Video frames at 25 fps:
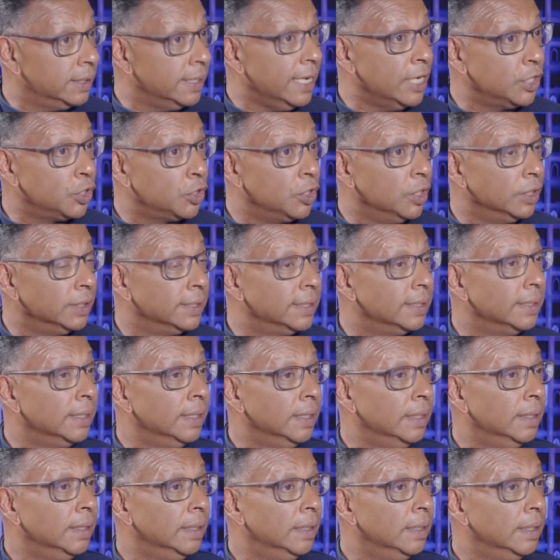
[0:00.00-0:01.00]
No, Sheikh Faik
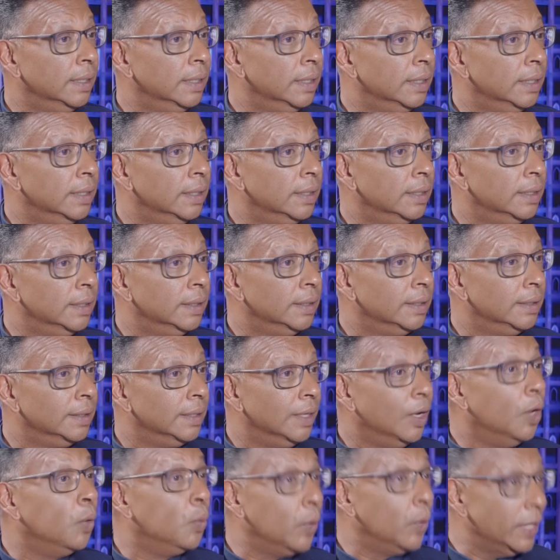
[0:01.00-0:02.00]
was running
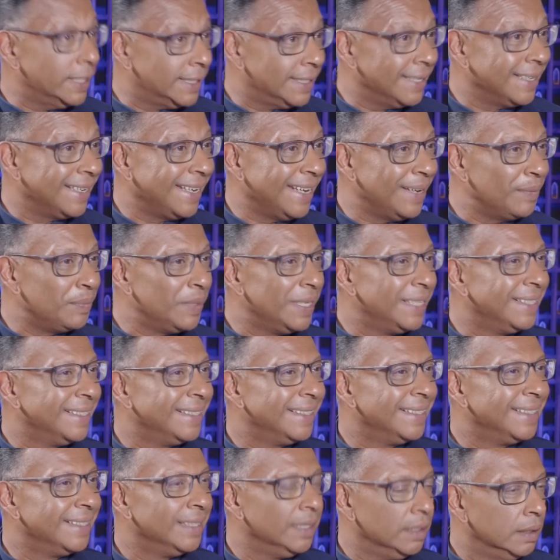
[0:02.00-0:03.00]
a
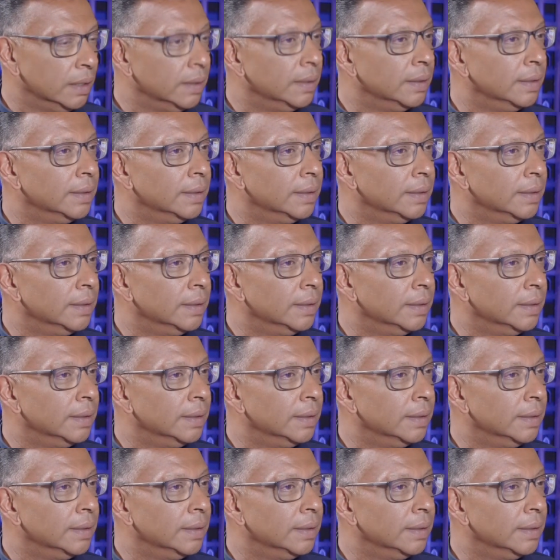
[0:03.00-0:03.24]
Zaka